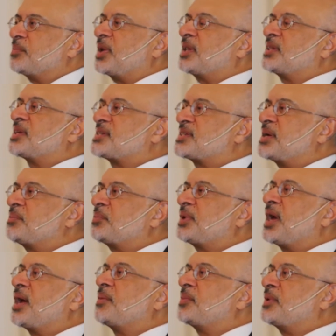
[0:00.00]
but at the same
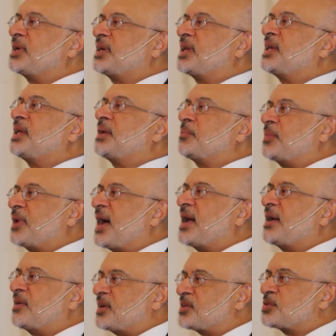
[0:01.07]
time retaining
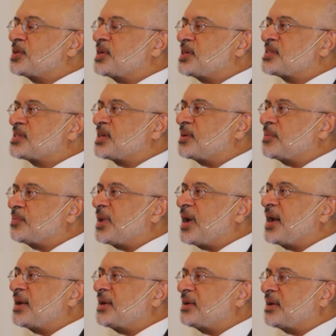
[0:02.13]
brand resonance and
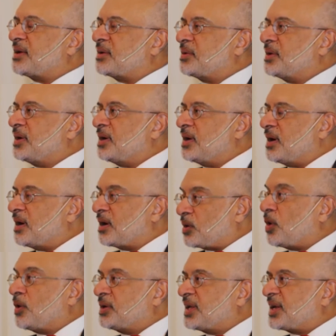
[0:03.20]
brand uh, uh
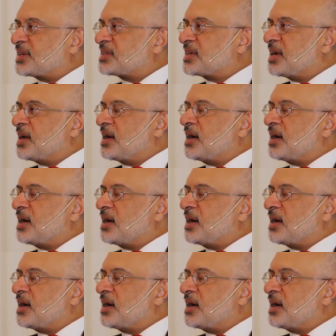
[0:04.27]
context?